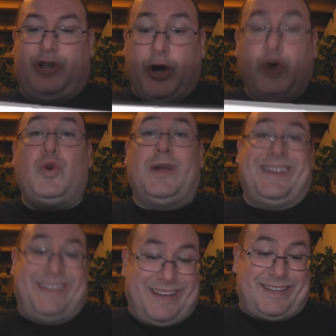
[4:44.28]

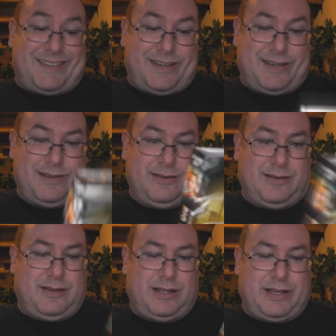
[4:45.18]
two-disc
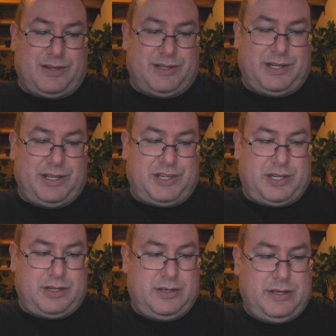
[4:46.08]
collector's
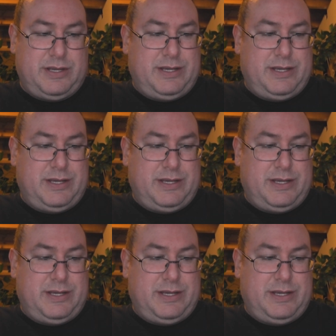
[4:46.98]
edition.